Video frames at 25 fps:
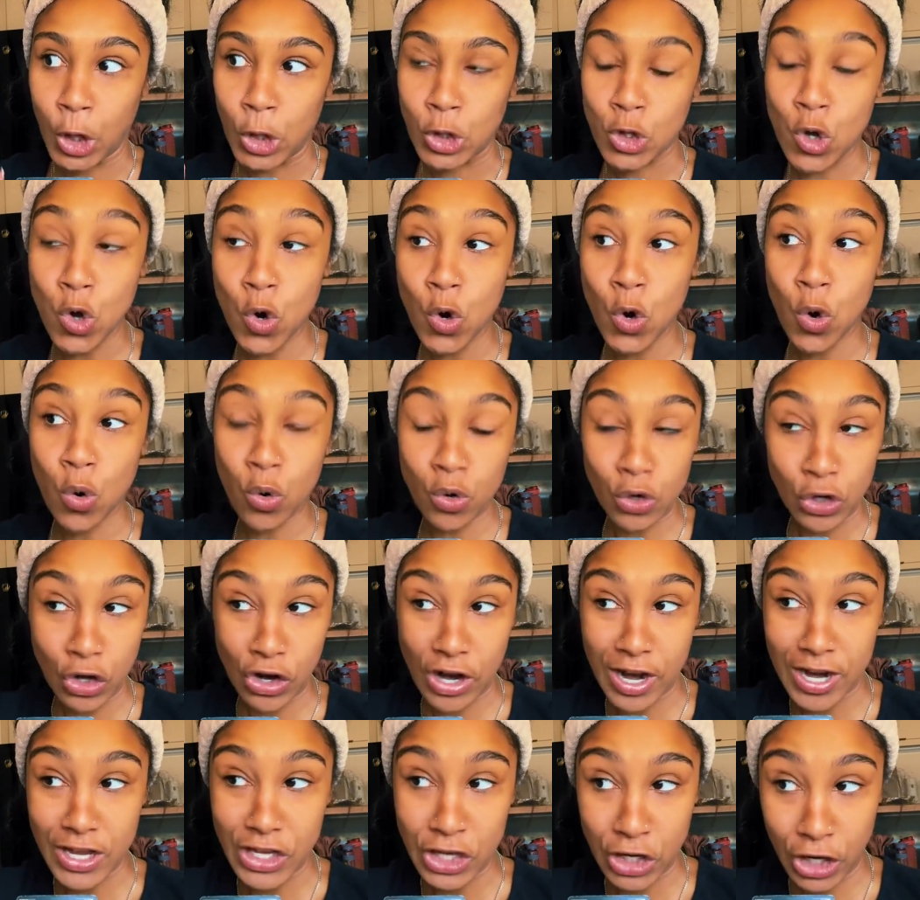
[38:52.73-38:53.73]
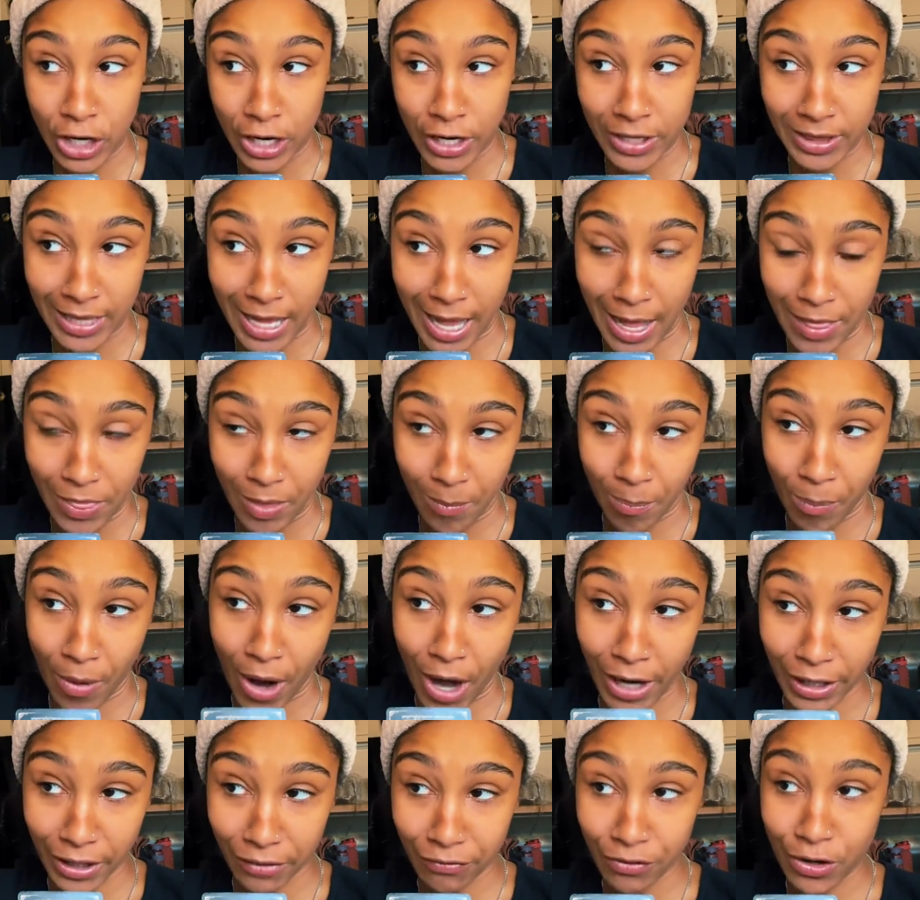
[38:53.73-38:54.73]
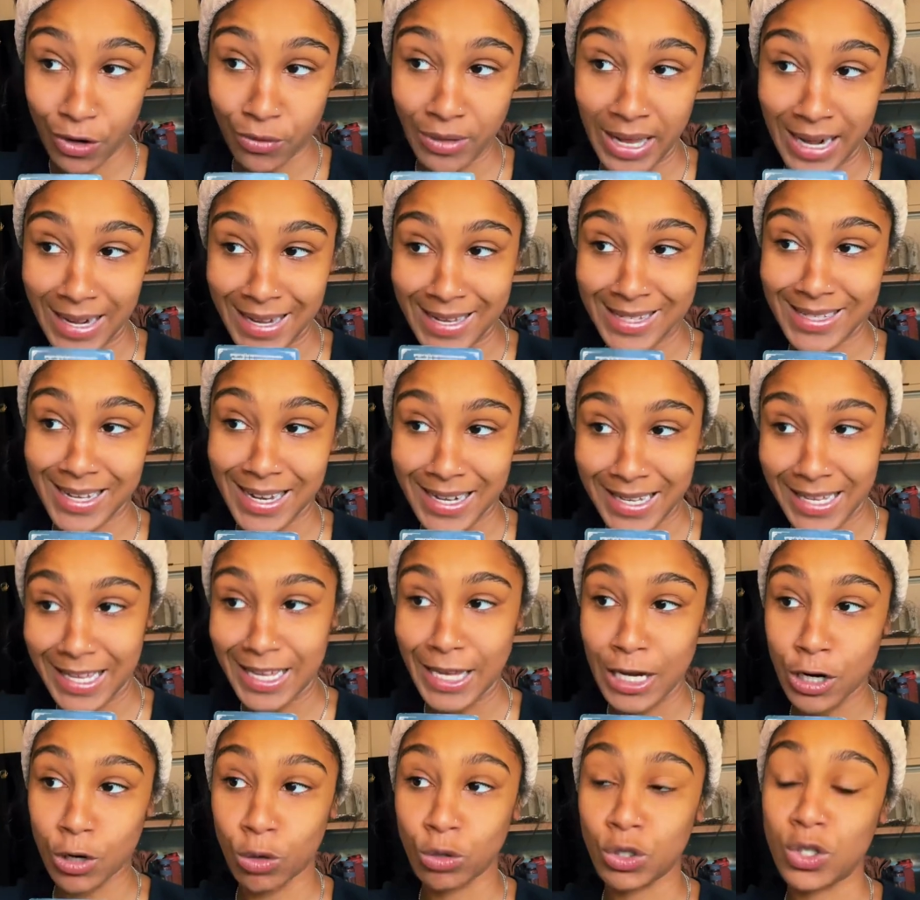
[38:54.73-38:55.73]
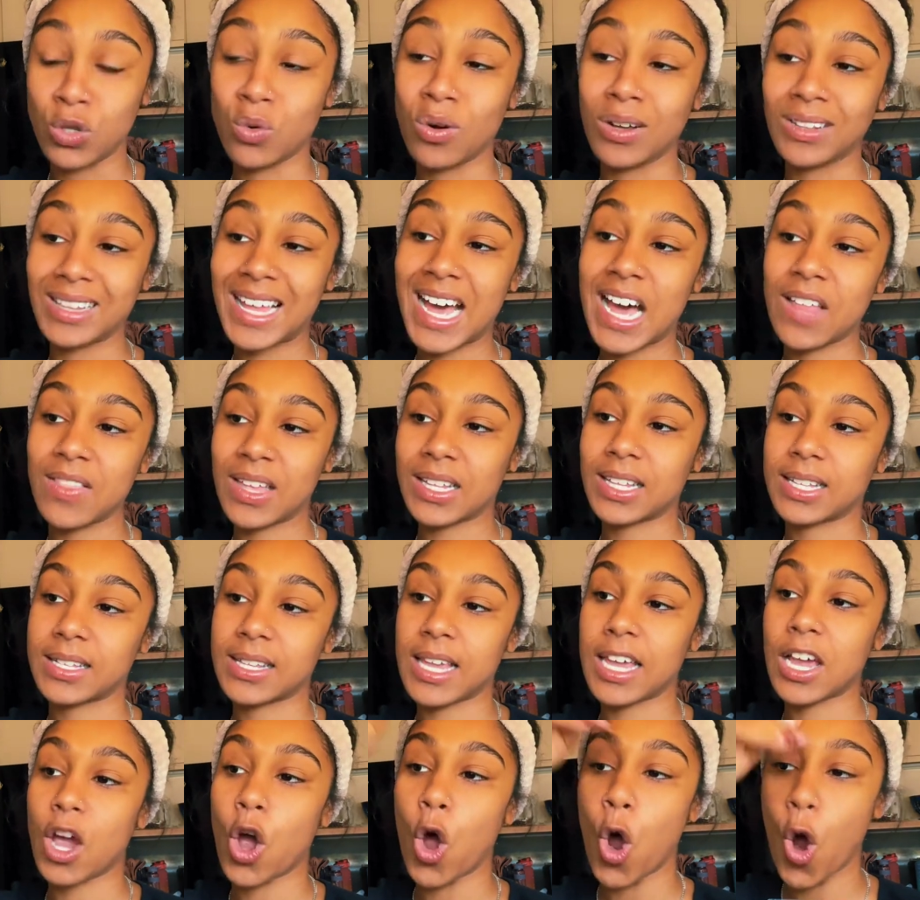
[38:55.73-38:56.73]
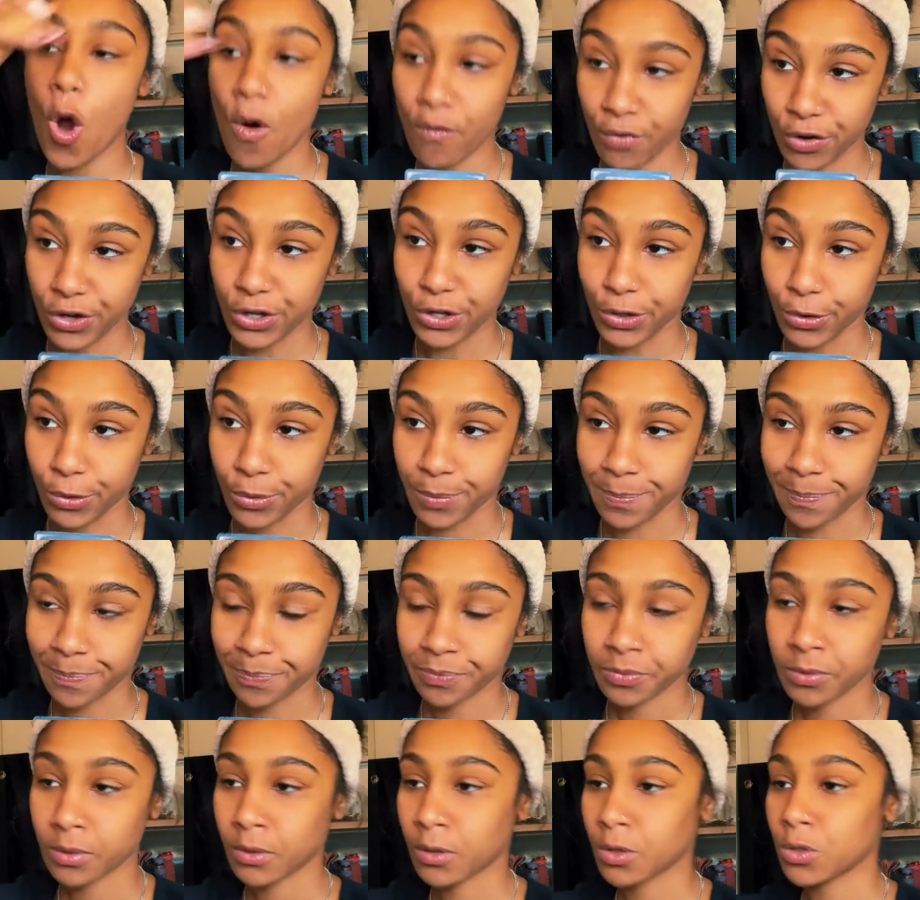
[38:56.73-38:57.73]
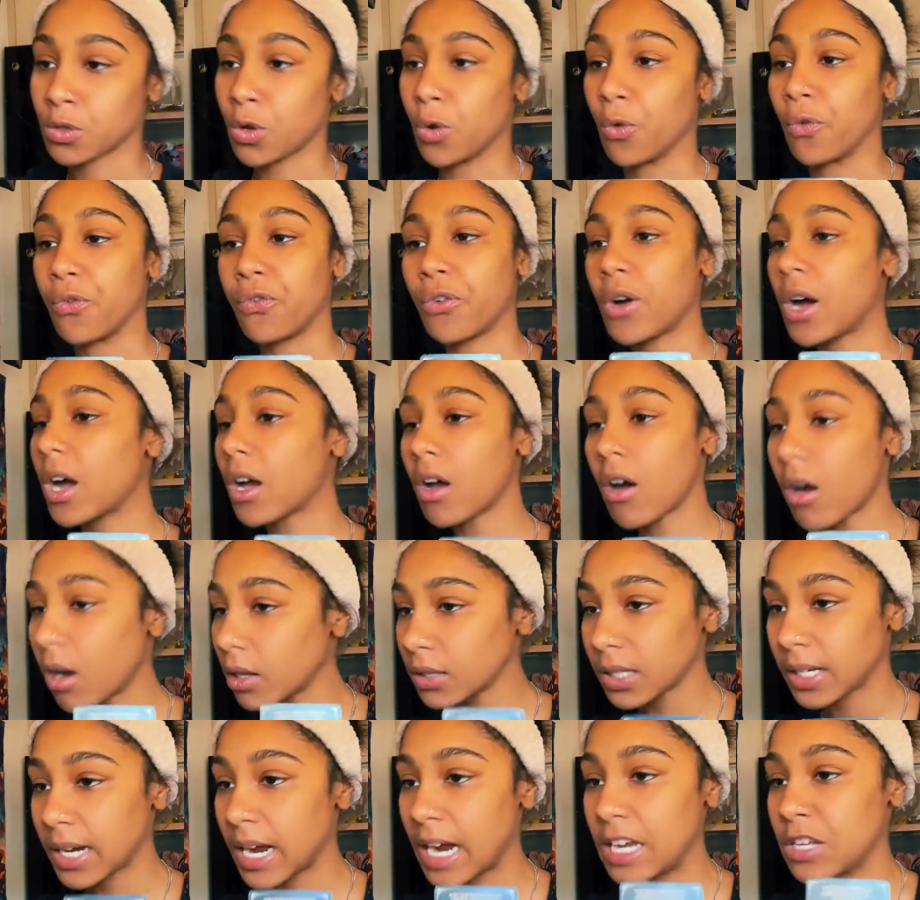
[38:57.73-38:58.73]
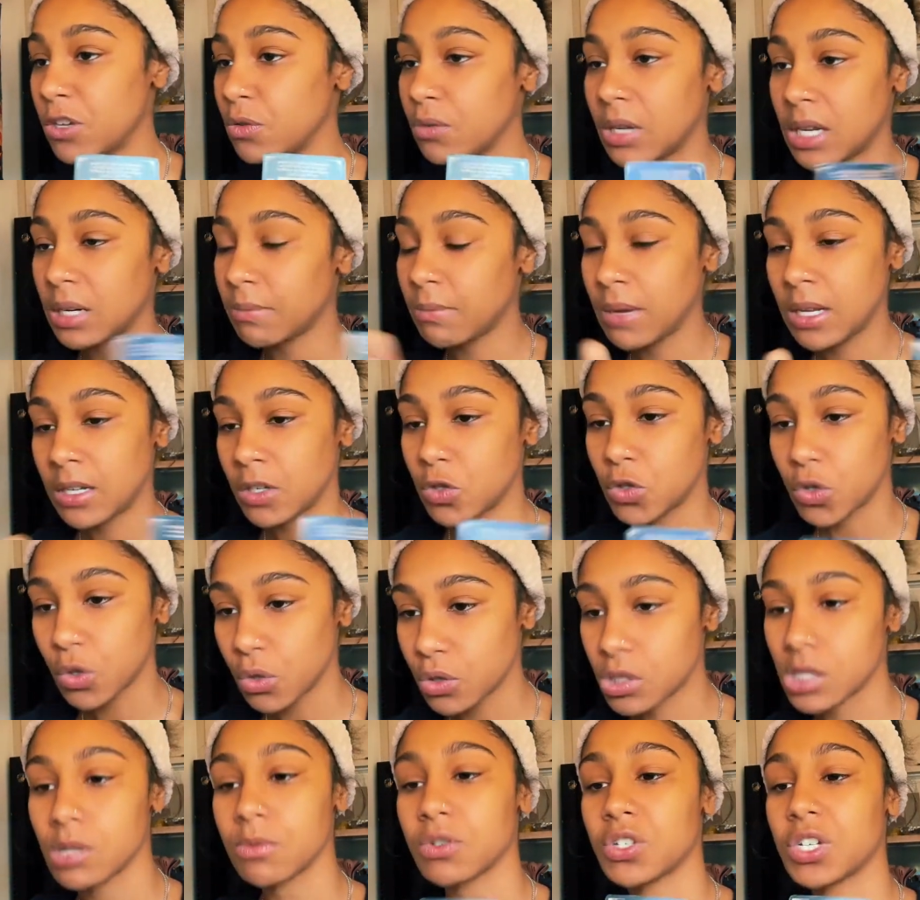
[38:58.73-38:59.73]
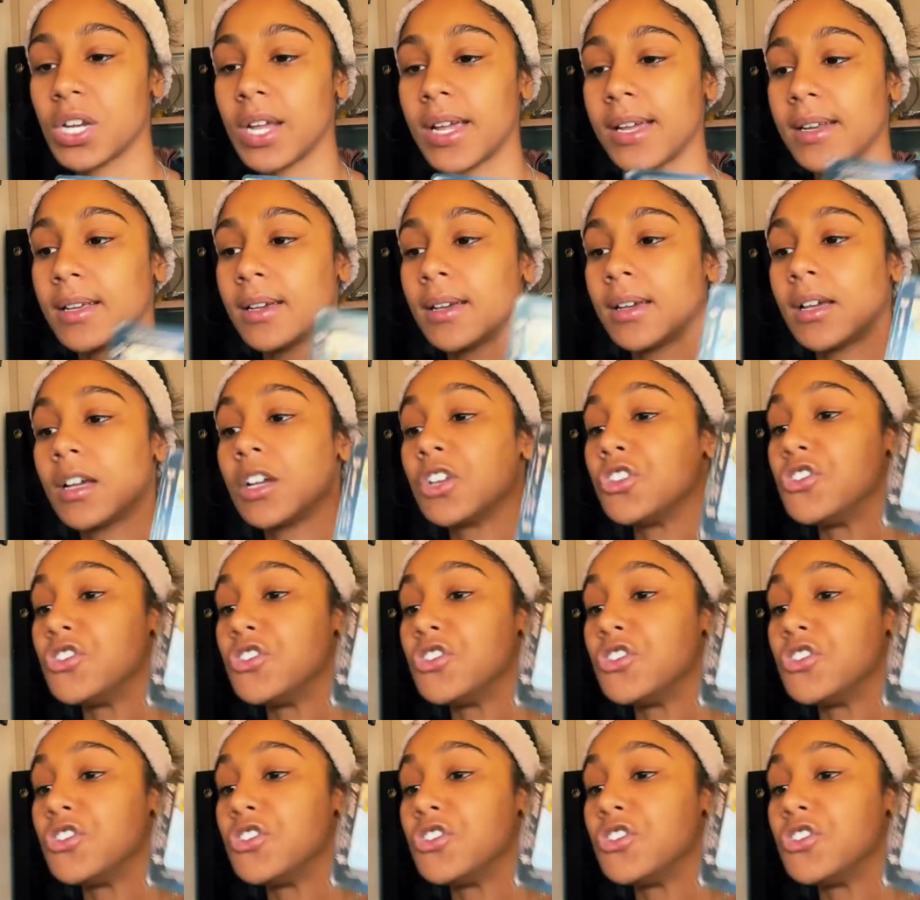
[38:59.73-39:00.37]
The part of you that is unhealed, you allow that to take over you. So fuck all of that. You didn't mean to do some shit.